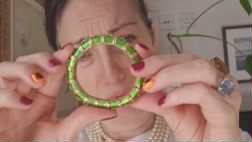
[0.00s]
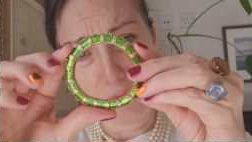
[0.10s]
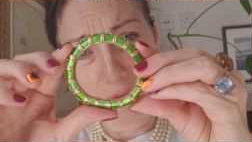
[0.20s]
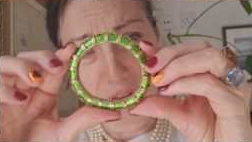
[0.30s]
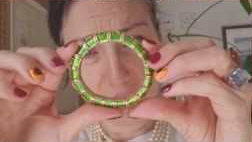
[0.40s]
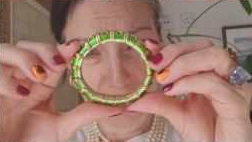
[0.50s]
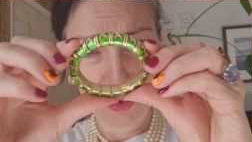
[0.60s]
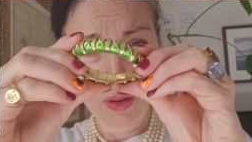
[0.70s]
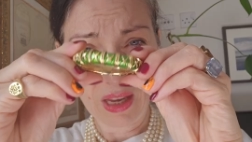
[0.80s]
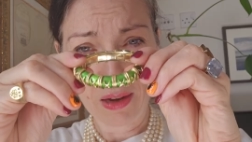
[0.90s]
or
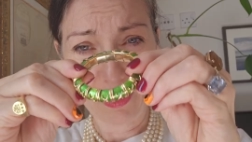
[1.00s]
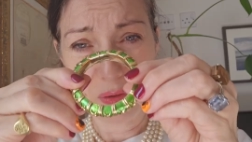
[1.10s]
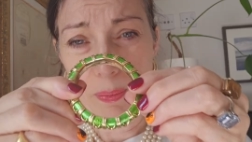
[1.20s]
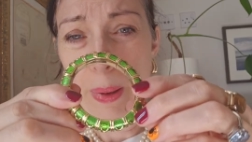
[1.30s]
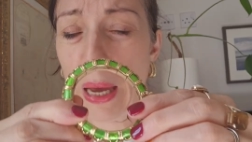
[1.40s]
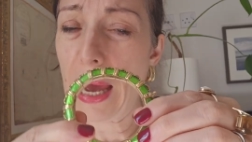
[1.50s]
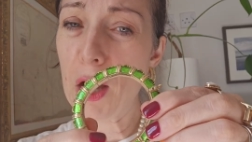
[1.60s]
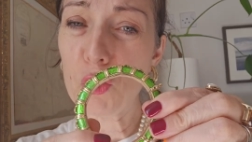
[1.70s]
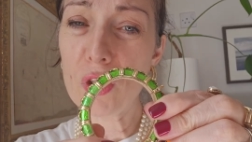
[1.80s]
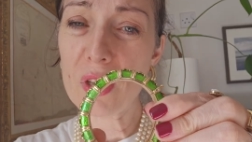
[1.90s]

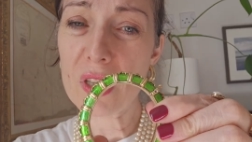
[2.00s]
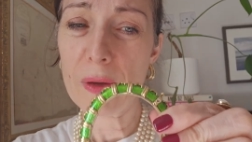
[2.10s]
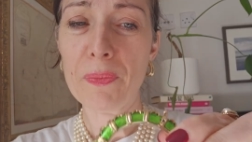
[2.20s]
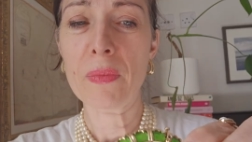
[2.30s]
£52,000,